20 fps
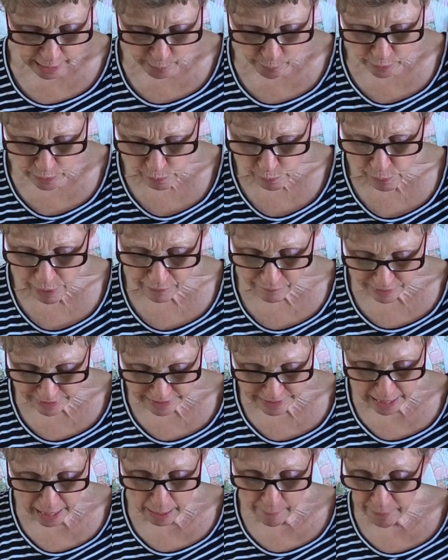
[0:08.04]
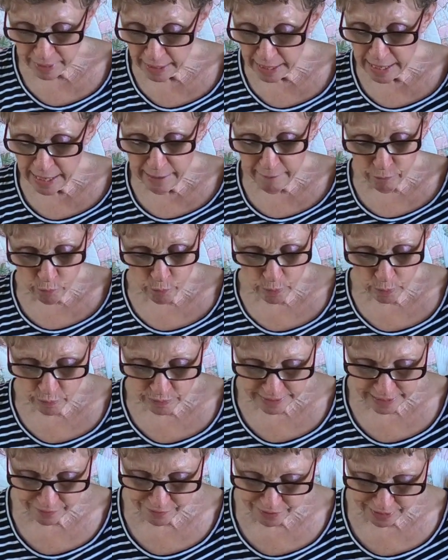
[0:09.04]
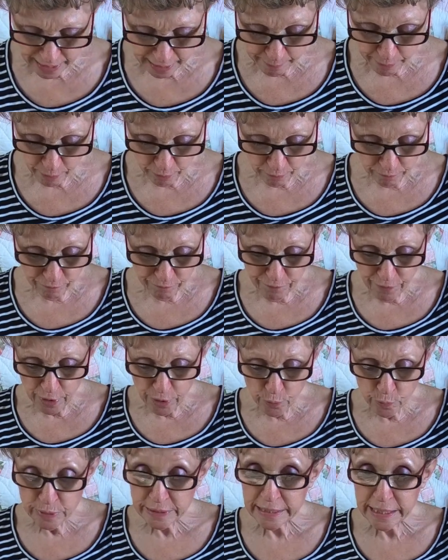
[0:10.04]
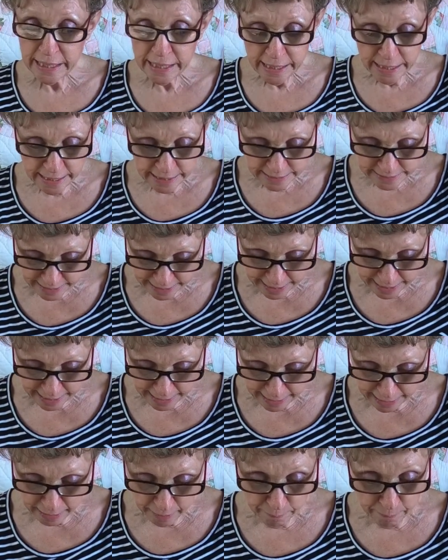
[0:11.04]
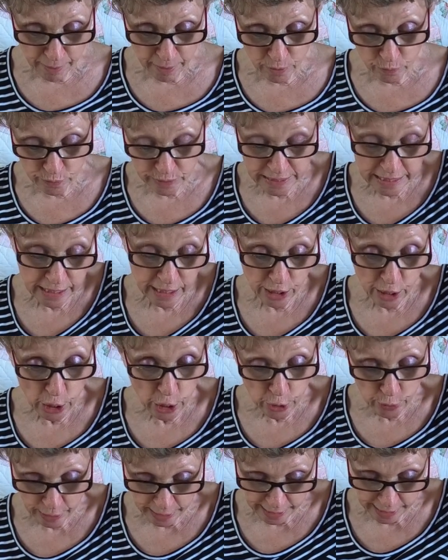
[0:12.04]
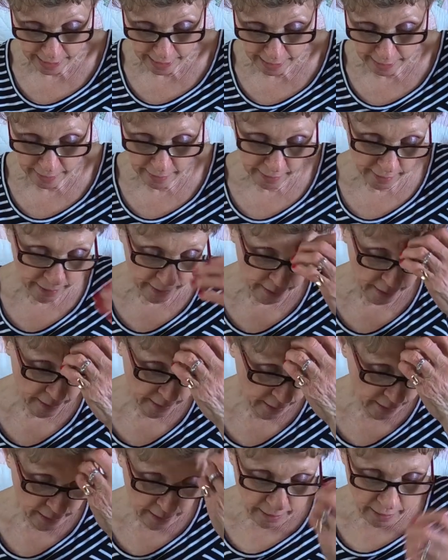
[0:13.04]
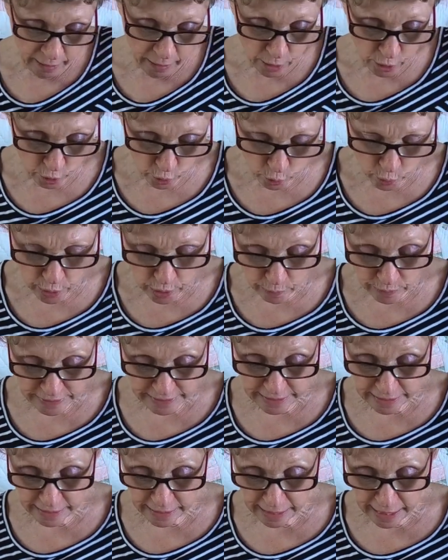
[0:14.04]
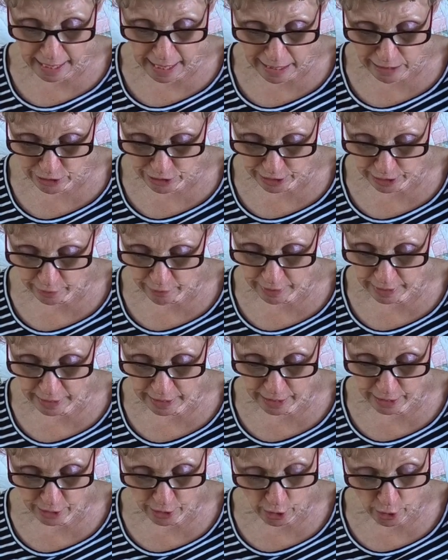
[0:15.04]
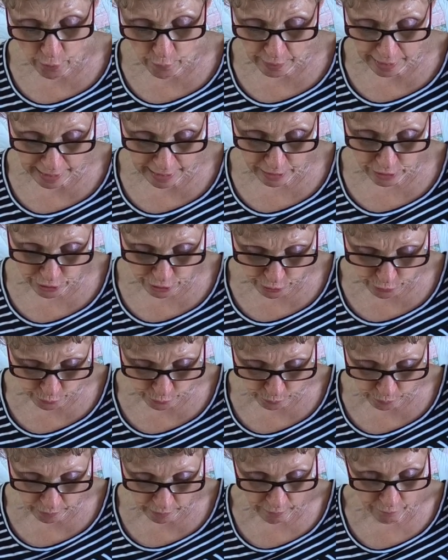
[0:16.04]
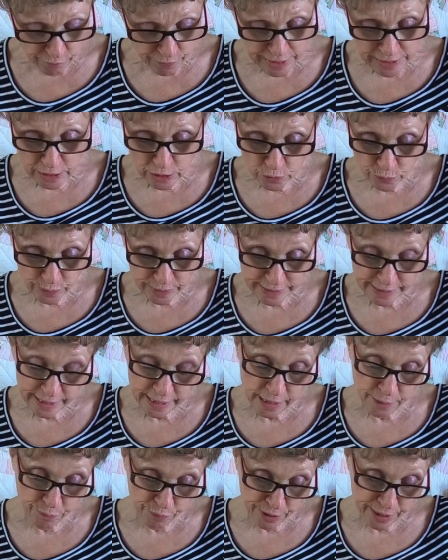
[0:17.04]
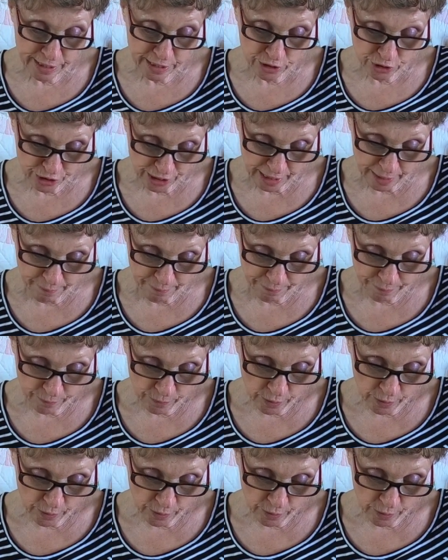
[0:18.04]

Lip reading: It was breakfast time and everyone was at the table. Father was eating his egg, Mother was eating her egg. Gloria was sitting in a high chair and eating her egg too. Francis was eating bread and jam.